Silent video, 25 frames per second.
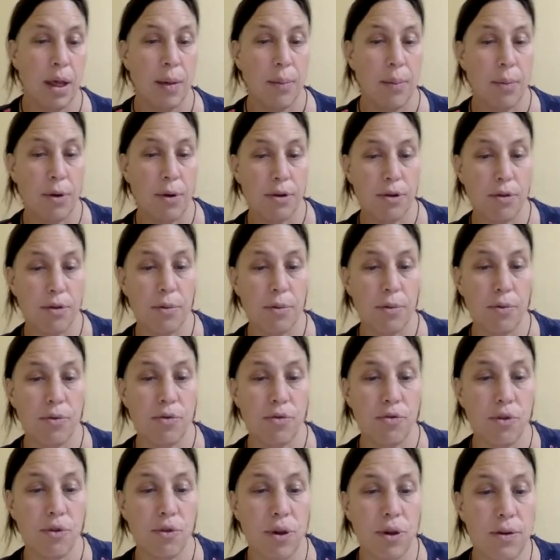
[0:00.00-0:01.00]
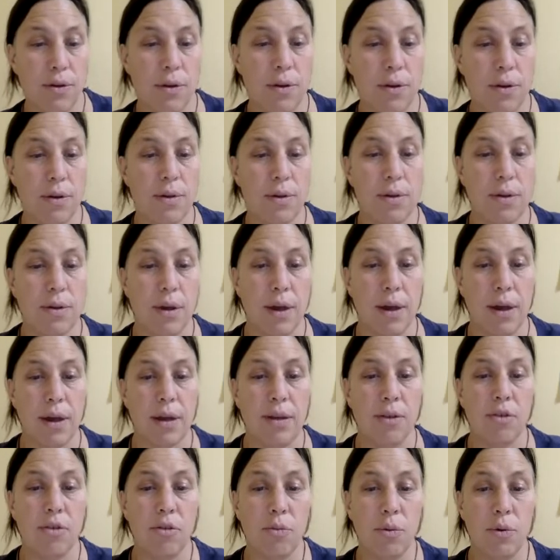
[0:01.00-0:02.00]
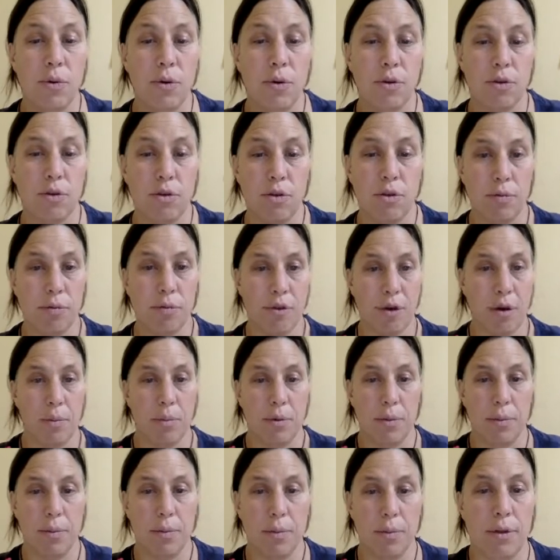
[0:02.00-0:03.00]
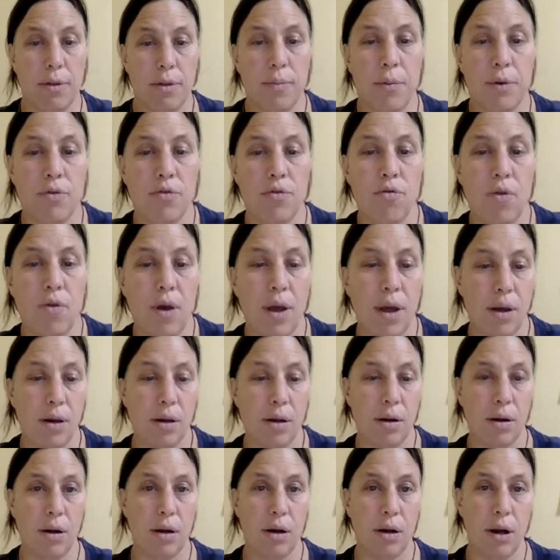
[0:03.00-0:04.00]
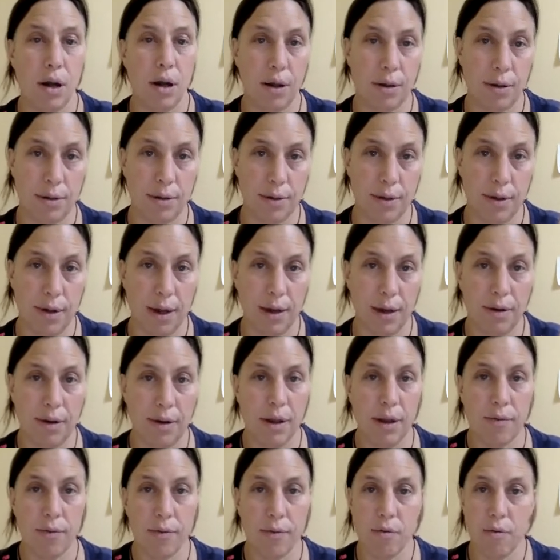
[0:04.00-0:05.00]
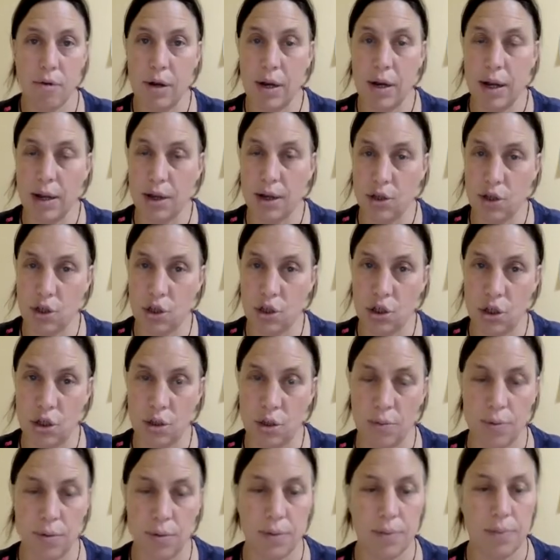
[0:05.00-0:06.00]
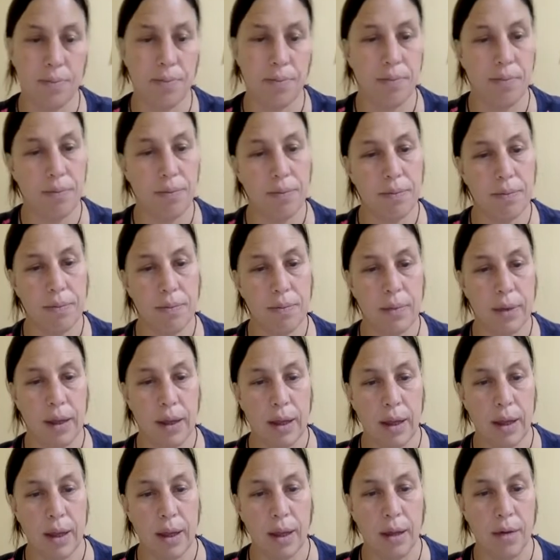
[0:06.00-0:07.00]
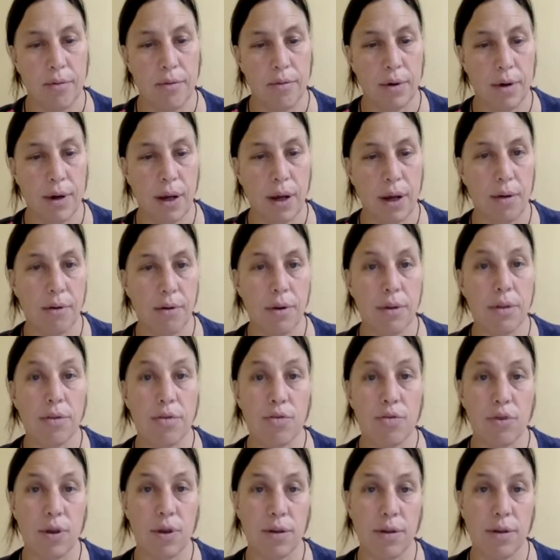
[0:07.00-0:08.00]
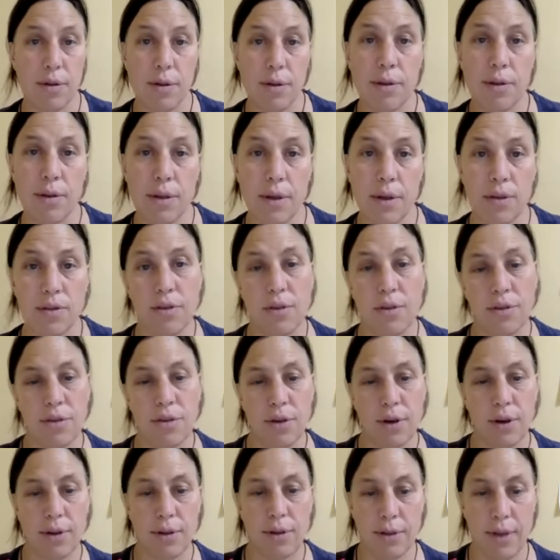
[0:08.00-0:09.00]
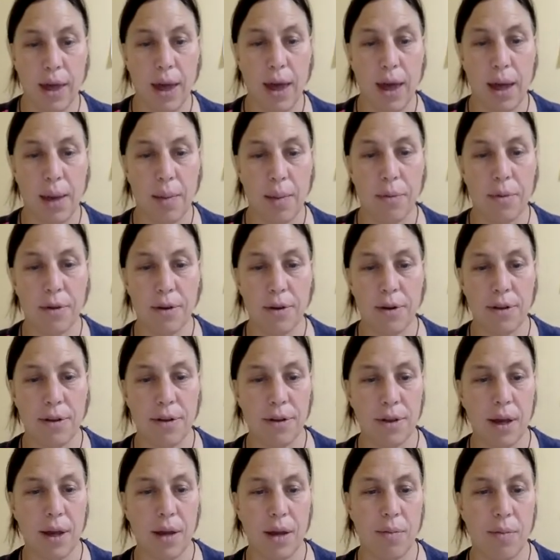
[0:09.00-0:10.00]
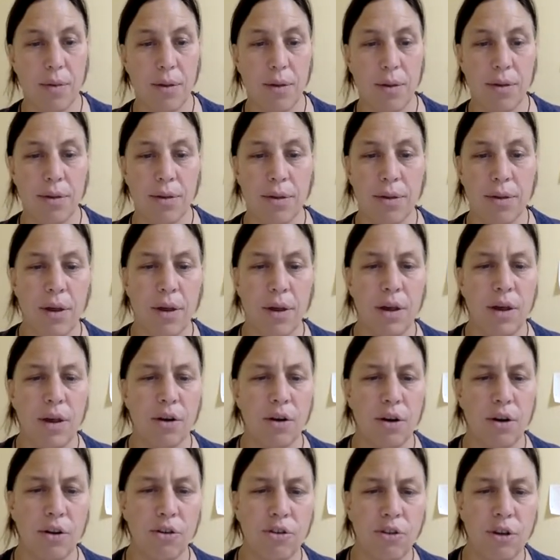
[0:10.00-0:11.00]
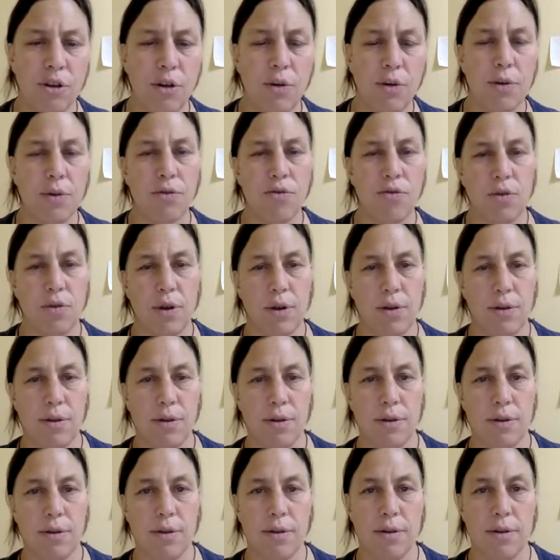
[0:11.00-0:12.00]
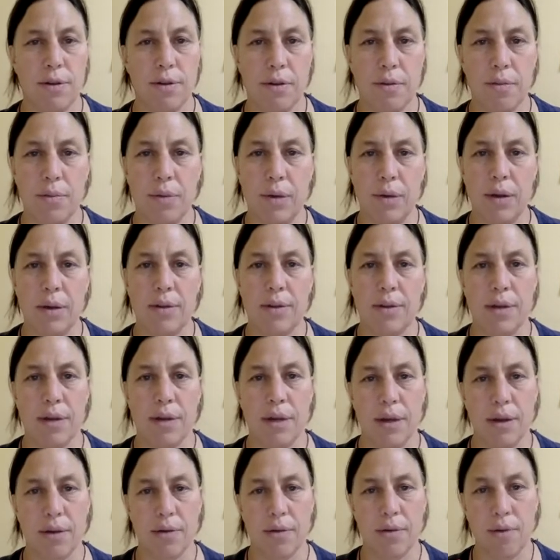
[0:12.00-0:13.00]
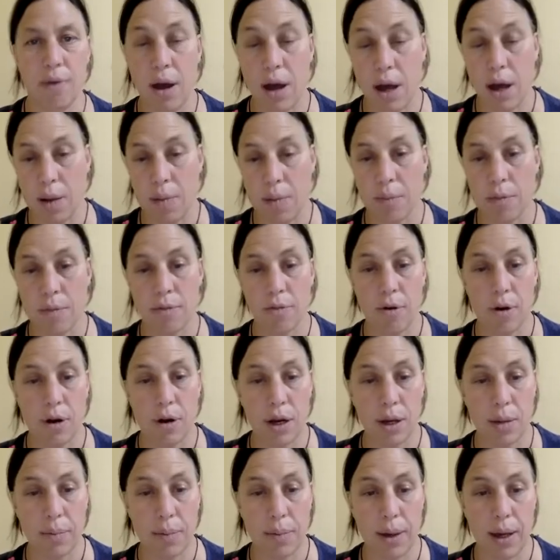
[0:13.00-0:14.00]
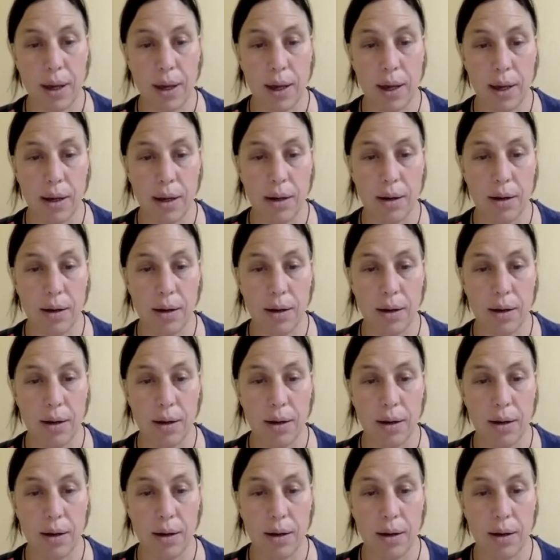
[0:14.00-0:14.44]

Possible stresses: interpersonal problems, betrayal, loss, ending of a relationship. Recurrent stresses such as exams and assignments, continuous stresses, disability, crime, chronic pain.